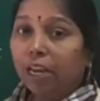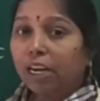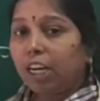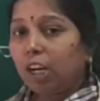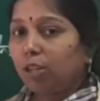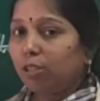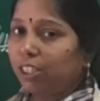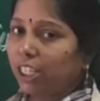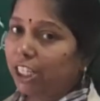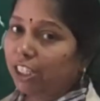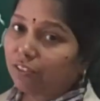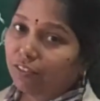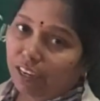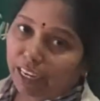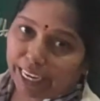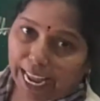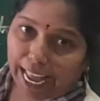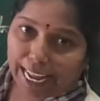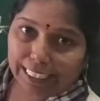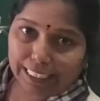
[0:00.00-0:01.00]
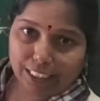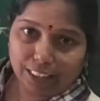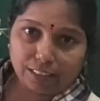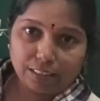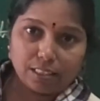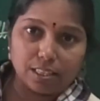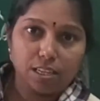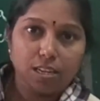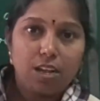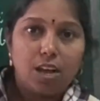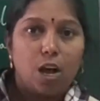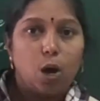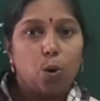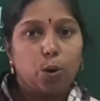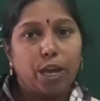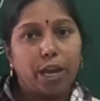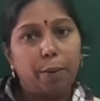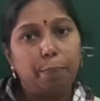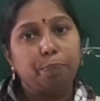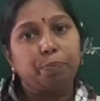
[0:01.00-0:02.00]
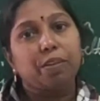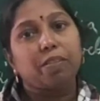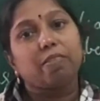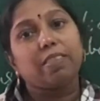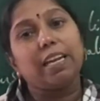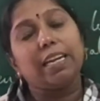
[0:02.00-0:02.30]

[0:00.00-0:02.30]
Now these were characters. Okay.